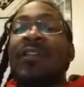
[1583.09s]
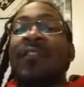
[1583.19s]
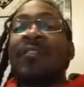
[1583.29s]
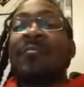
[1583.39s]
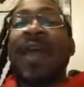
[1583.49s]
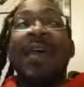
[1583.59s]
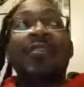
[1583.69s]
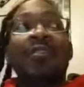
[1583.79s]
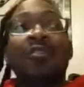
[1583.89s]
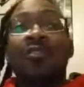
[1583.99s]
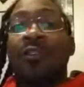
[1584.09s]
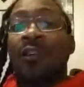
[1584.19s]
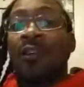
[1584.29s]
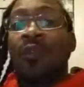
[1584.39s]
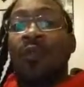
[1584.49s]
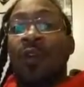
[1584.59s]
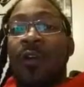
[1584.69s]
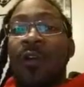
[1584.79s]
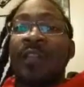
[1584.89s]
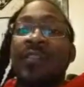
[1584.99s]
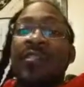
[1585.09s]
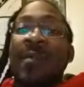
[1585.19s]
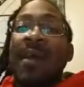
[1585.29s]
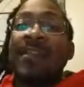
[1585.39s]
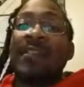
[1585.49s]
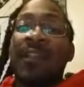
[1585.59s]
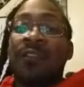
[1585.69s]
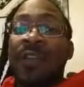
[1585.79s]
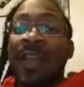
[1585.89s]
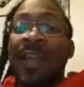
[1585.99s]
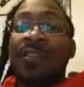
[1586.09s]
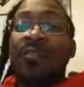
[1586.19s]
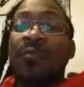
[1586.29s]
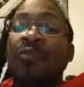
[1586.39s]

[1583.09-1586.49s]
Just imagine you're underwater and somebody's sitting on the edge of the